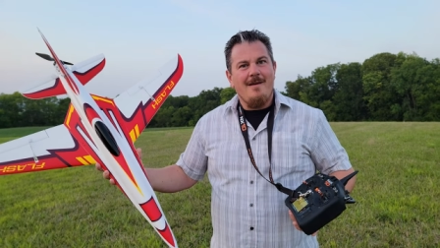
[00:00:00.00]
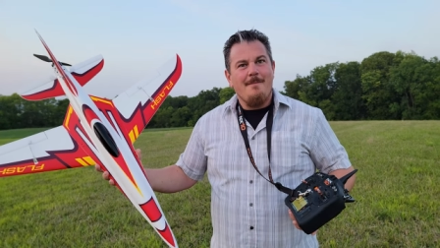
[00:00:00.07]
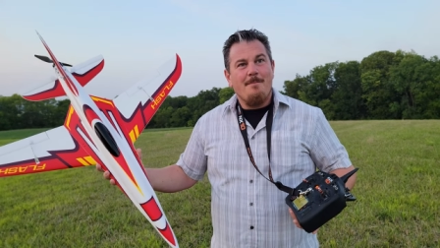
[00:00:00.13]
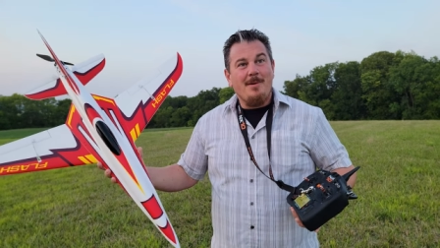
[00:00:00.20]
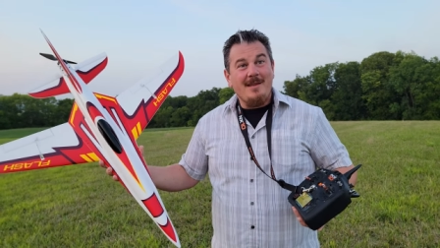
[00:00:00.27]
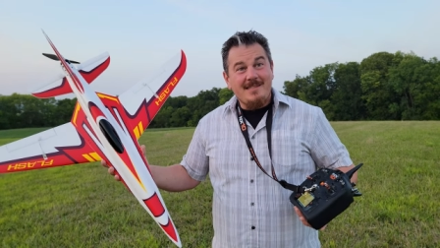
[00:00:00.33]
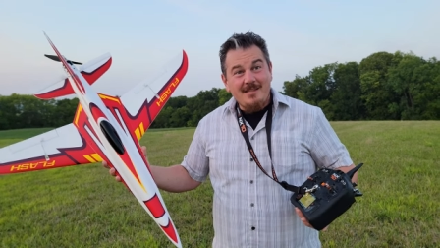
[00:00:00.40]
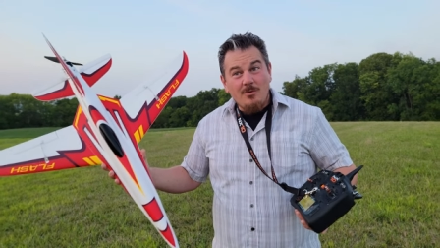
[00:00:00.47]

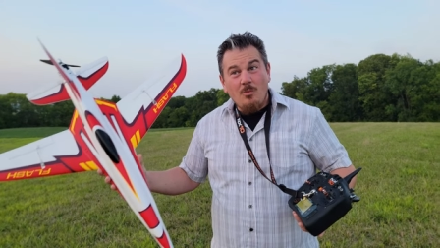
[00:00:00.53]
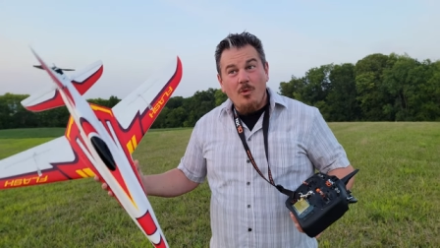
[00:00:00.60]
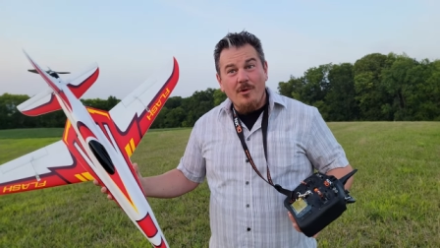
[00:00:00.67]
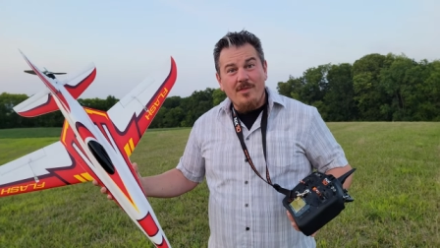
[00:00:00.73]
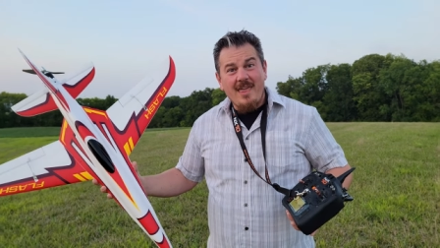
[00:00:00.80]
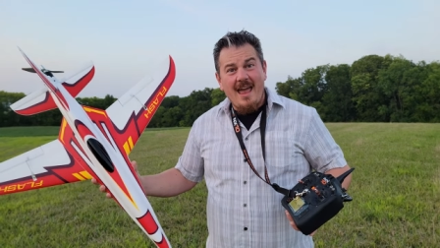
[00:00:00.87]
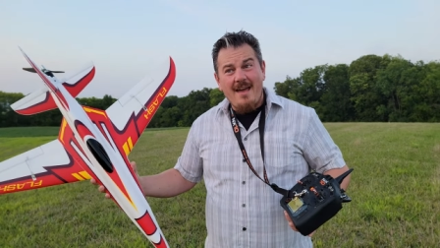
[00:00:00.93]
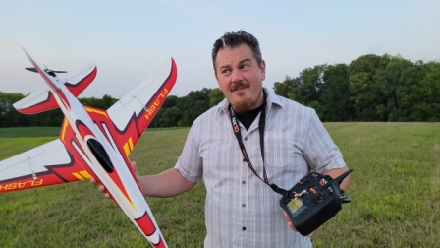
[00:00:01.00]
But is it
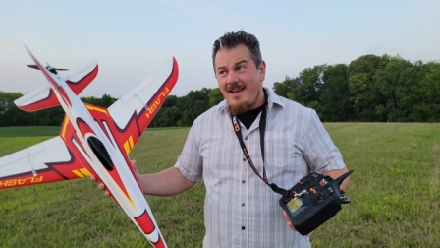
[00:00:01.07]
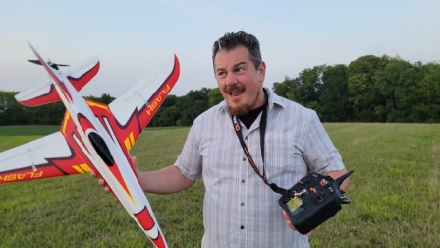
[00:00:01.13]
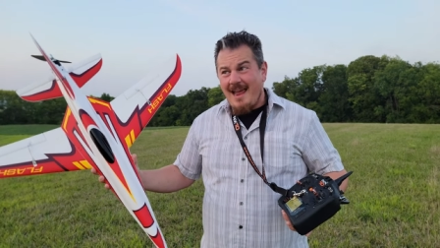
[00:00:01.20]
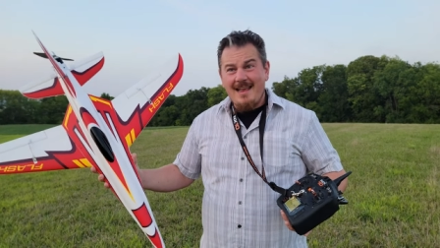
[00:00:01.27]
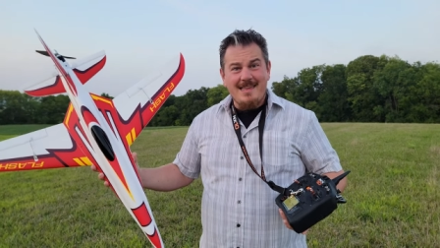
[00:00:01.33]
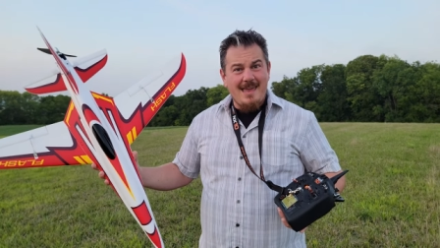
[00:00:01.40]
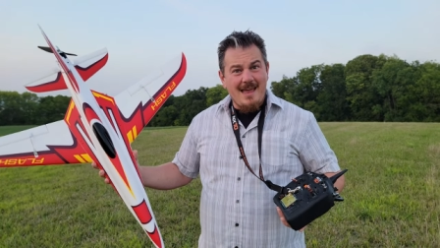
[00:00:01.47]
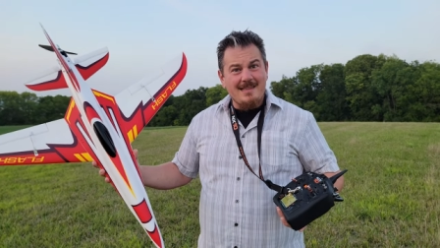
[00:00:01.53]
worth having?
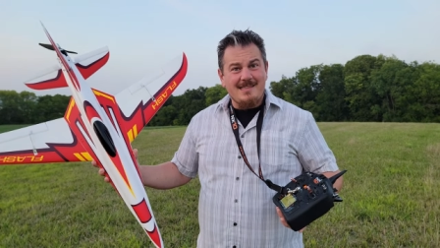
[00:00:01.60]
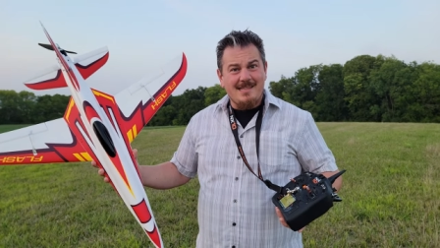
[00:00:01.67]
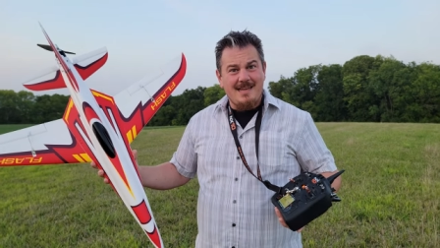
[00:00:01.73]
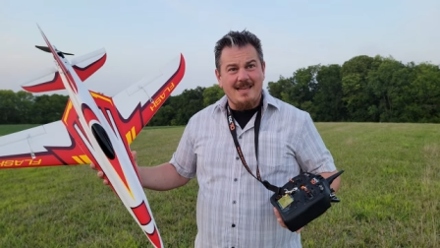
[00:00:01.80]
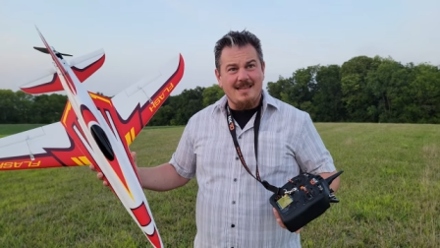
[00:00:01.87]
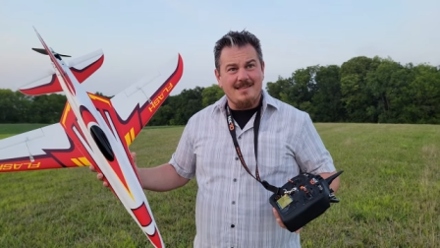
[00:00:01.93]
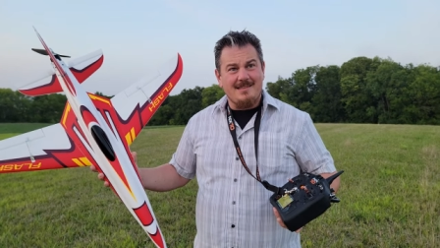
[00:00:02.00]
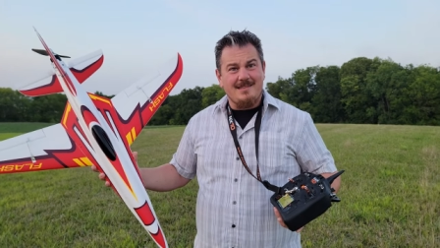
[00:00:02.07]
Heck yes, it
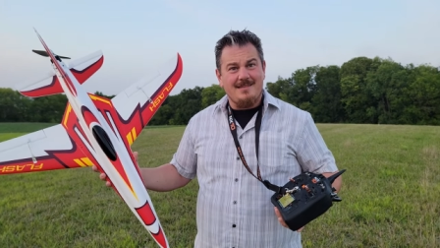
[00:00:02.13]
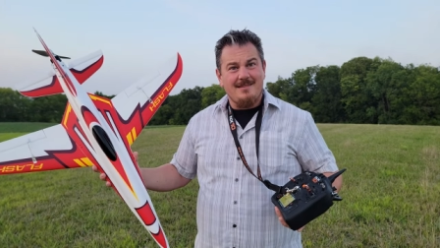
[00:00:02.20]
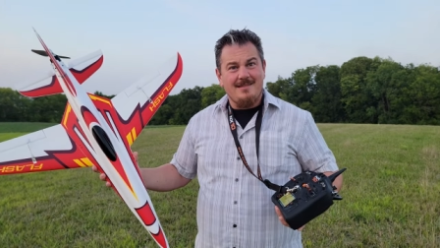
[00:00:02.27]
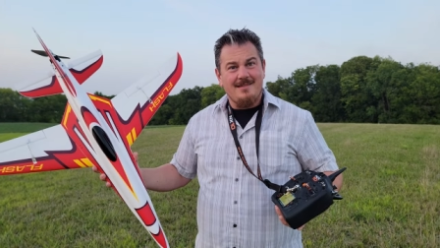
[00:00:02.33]
is.